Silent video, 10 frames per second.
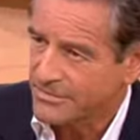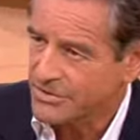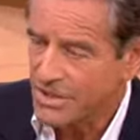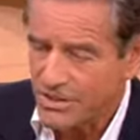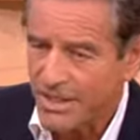
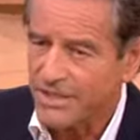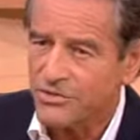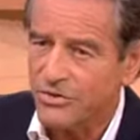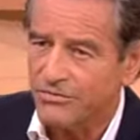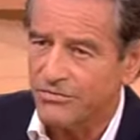There's no days
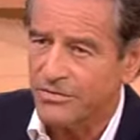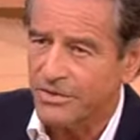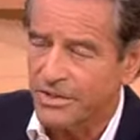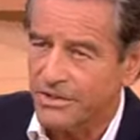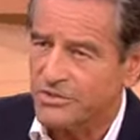off,
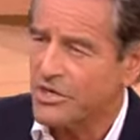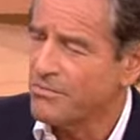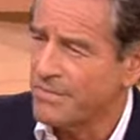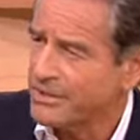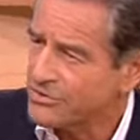there's no
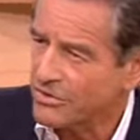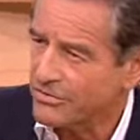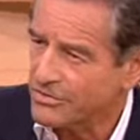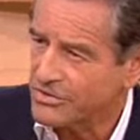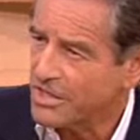minutes
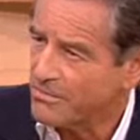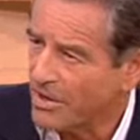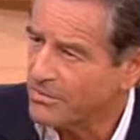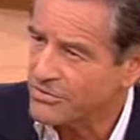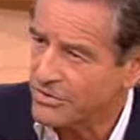off, there's no
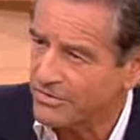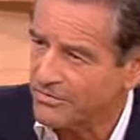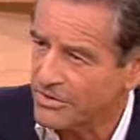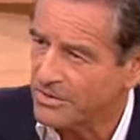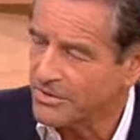moments off.
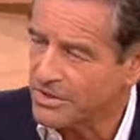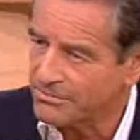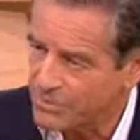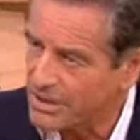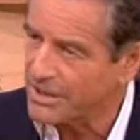You've got to be
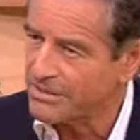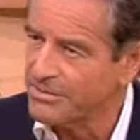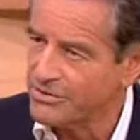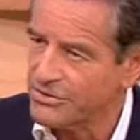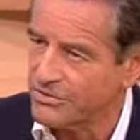completely
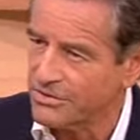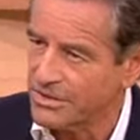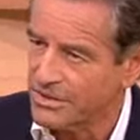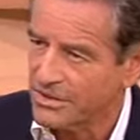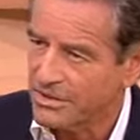committed to it.
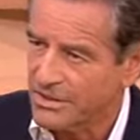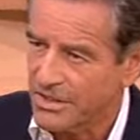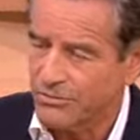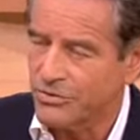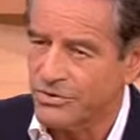In
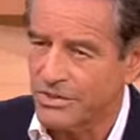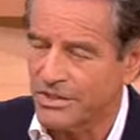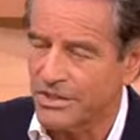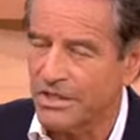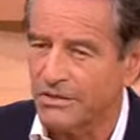other words,
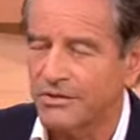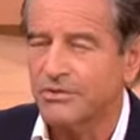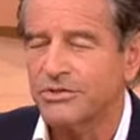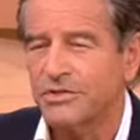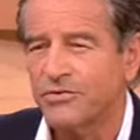
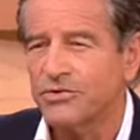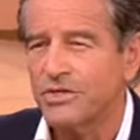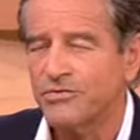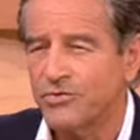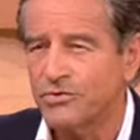because
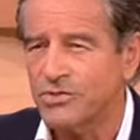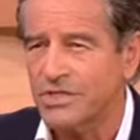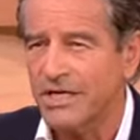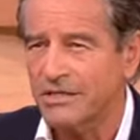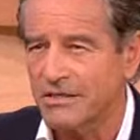if you
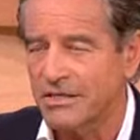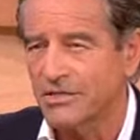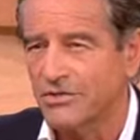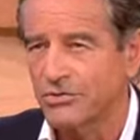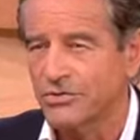start to
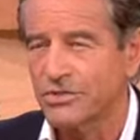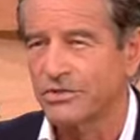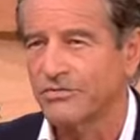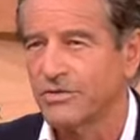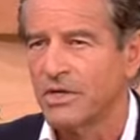think to
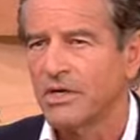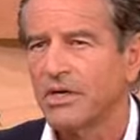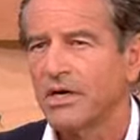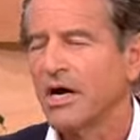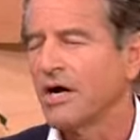yourself,
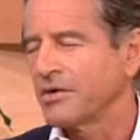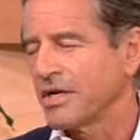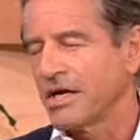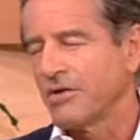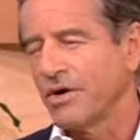oh, I'm going
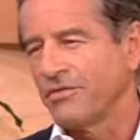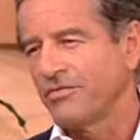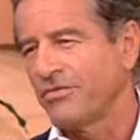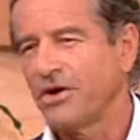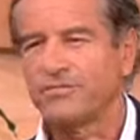to go away
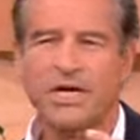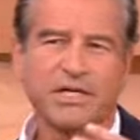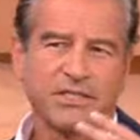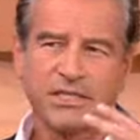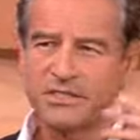for 5
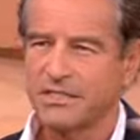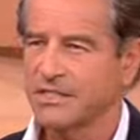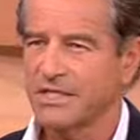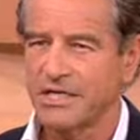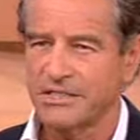days here and
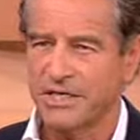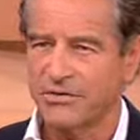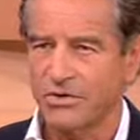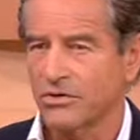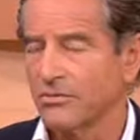6 days there,
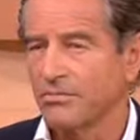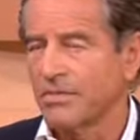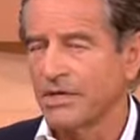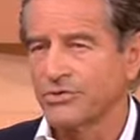and I've got to make